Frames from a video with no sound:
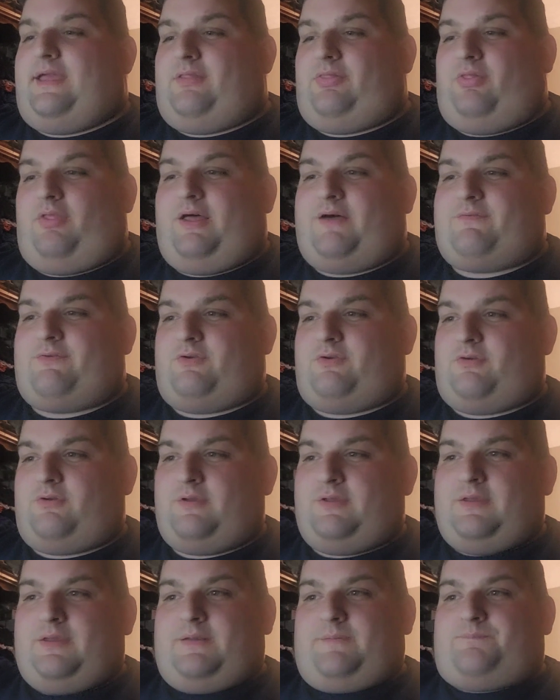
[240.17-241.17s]
Ed Lover,
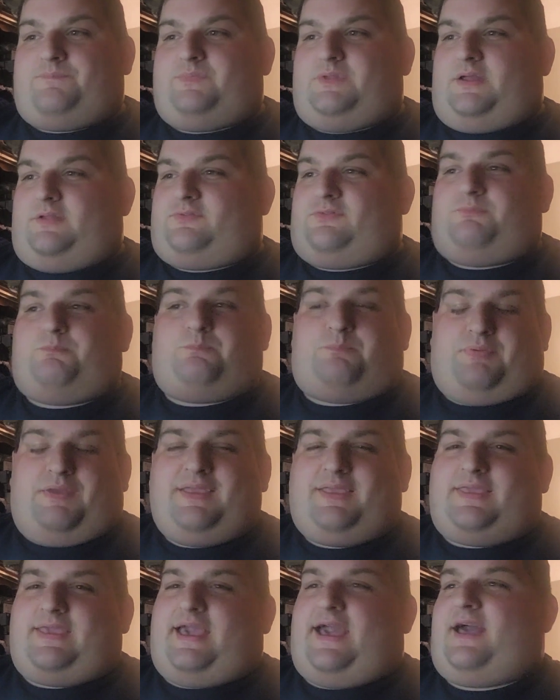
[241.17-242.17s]

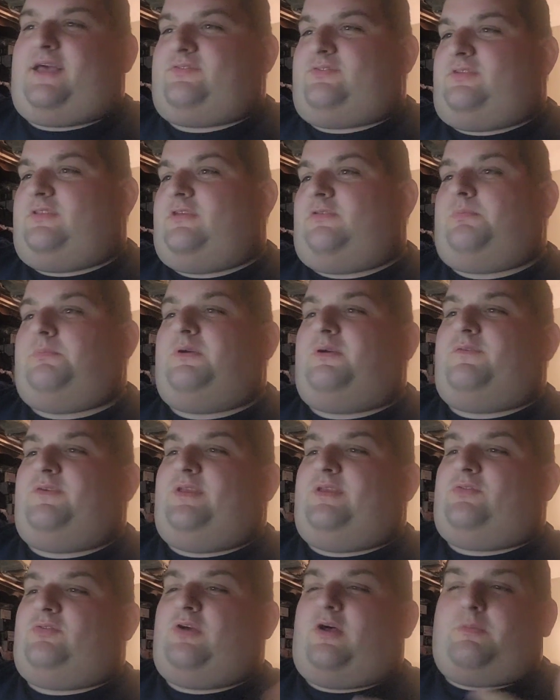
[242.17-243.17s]
big cast in this
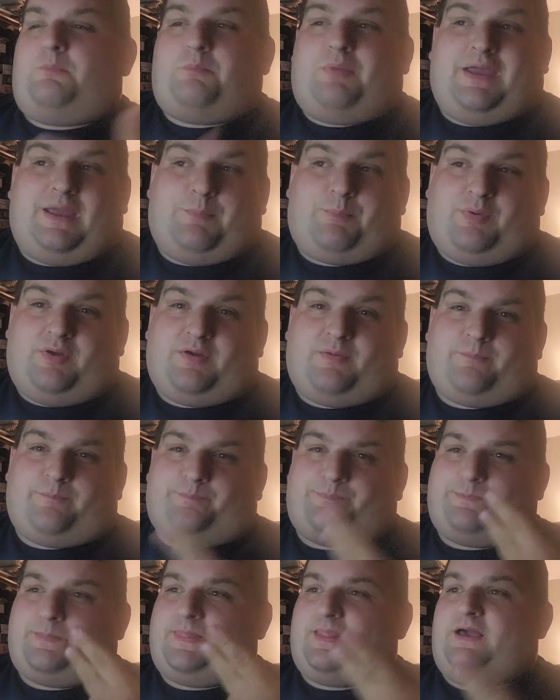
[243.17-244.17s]
movie: Salt-N-Pepa,
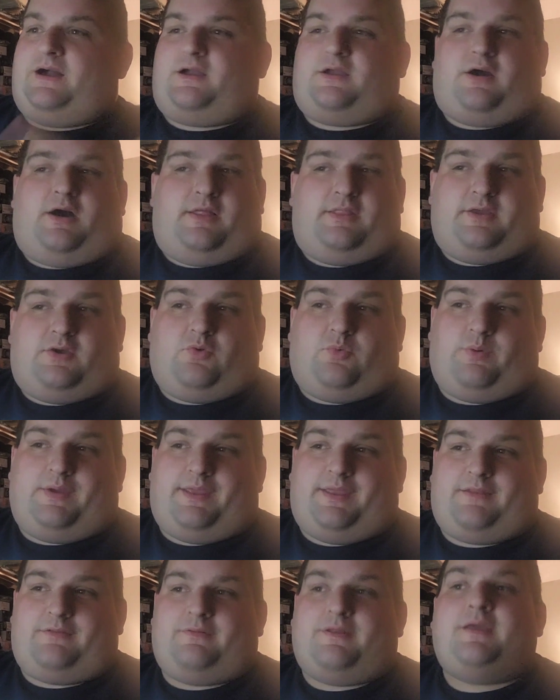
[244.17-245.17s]
uh, Colin
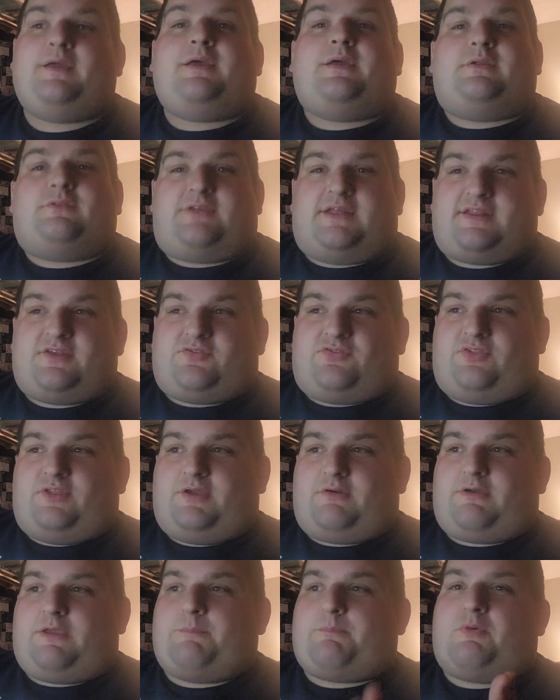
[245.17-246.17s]
Quinn, Denis
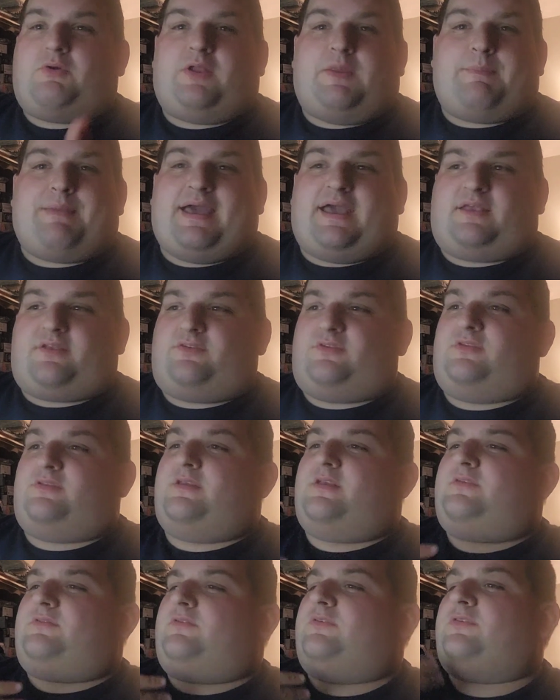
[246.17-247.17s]
Leary, Bernie Mac is in
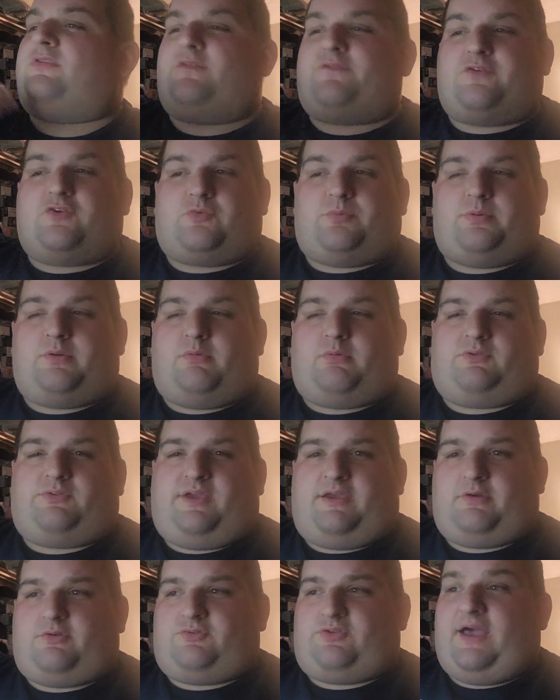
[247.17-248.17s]
this. This is the first movie with
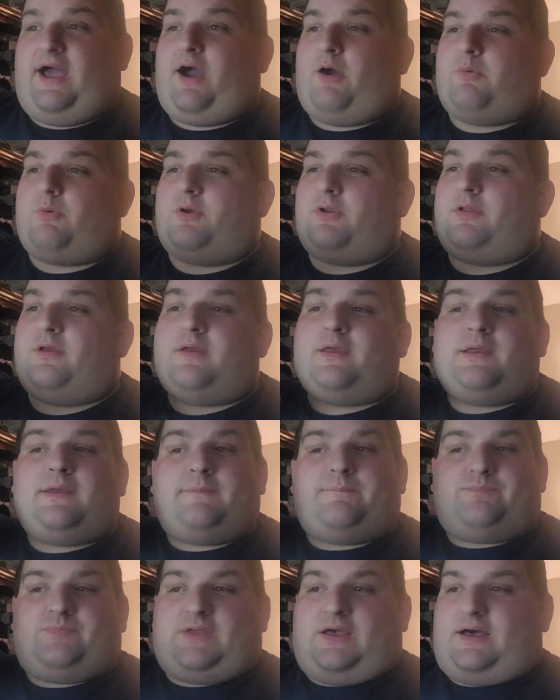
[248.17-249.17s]
Terrence Howard.
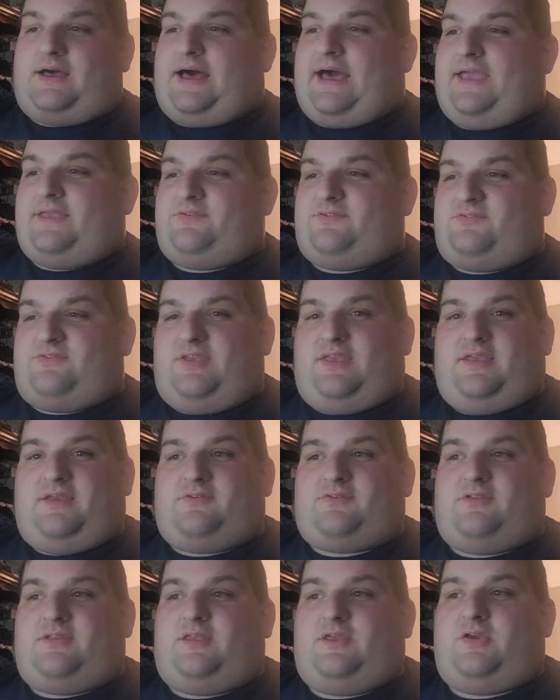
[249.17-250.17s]
Uh, Ice T
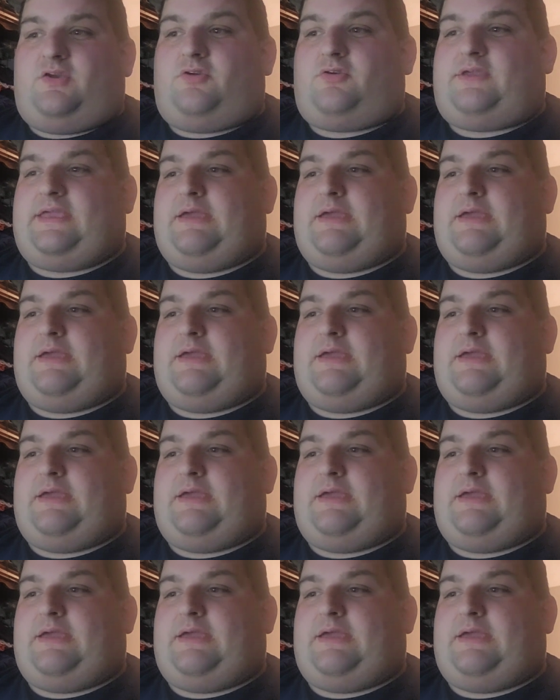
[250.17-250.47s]
is in here.